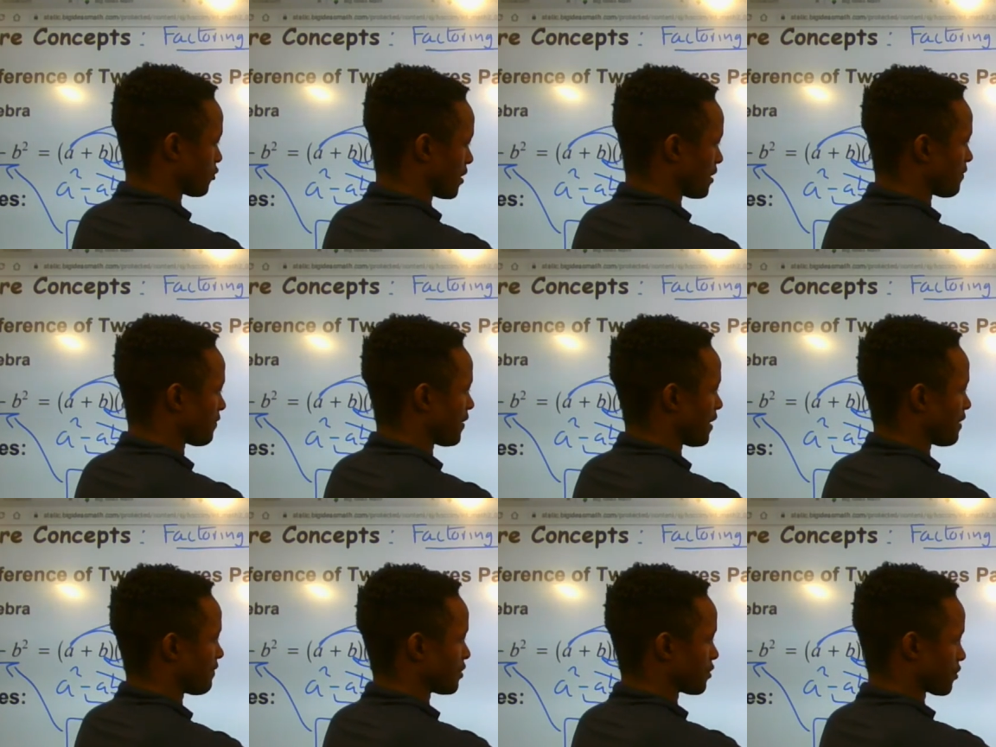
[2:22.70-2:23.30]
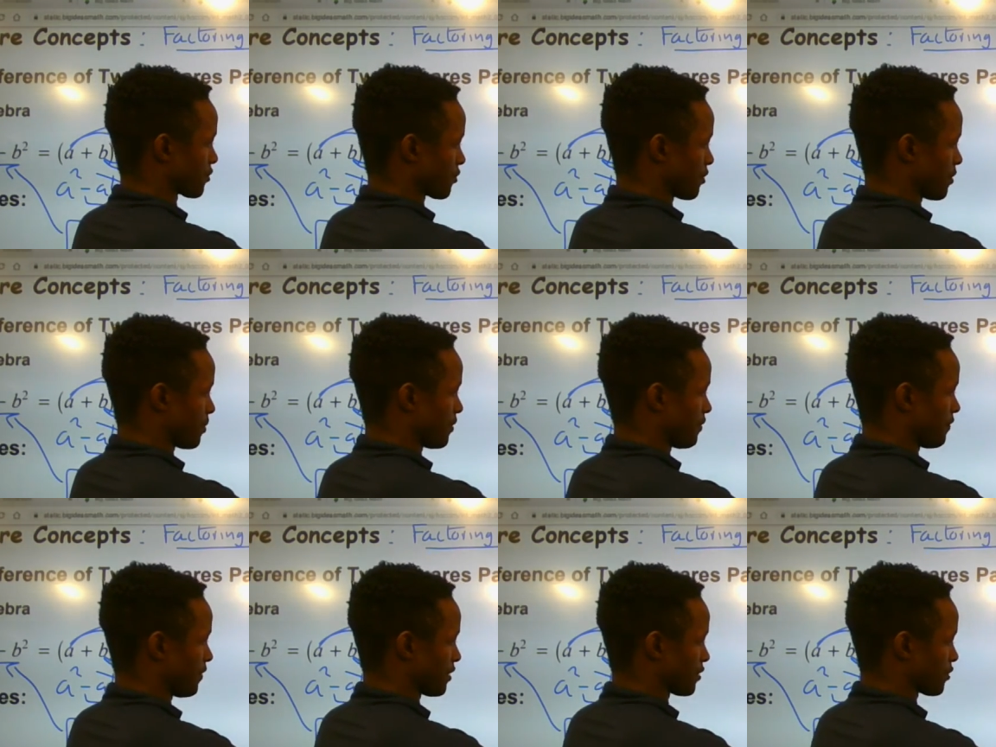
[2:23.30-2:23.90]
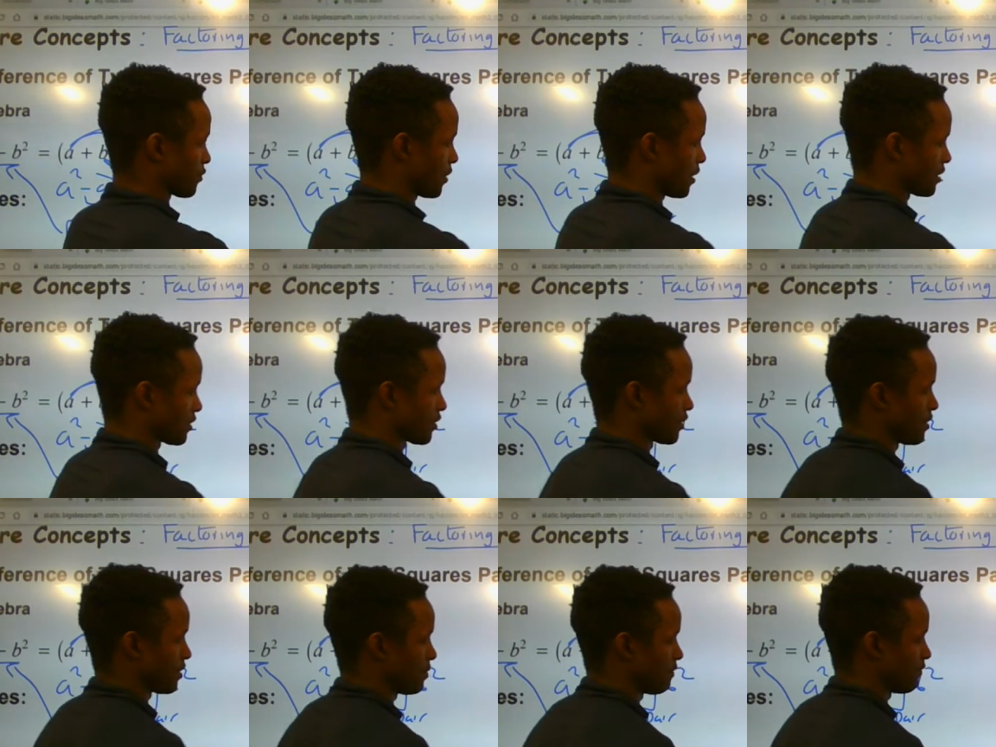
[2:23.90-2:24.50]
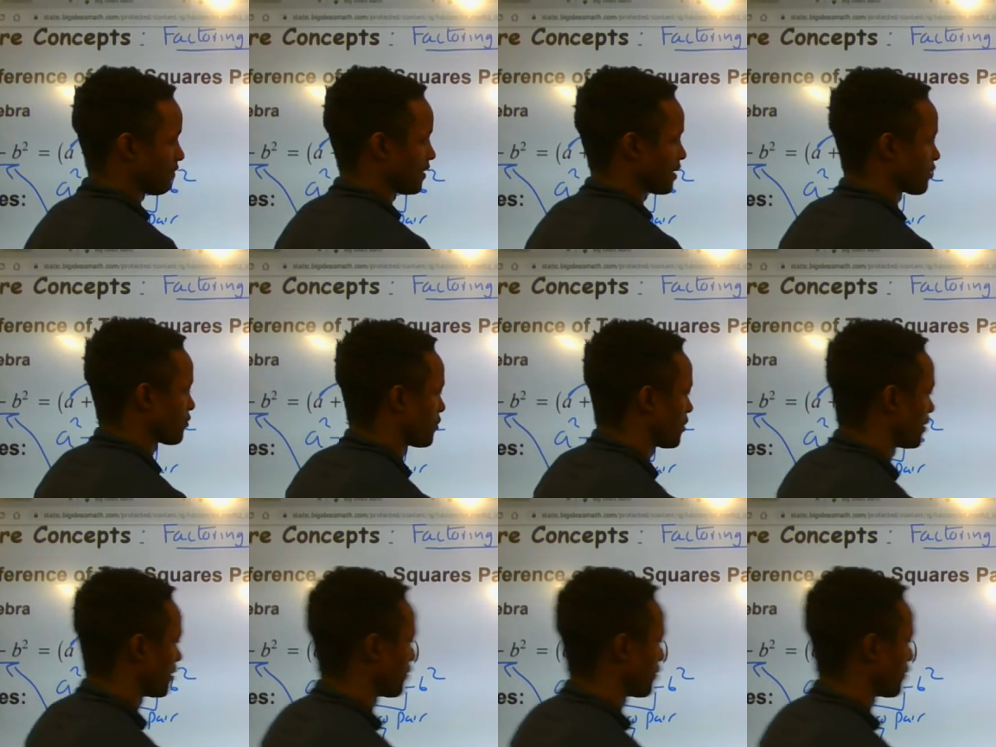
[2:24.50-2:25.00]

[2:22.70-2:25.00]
25 is also a perfect square term. In fact, we're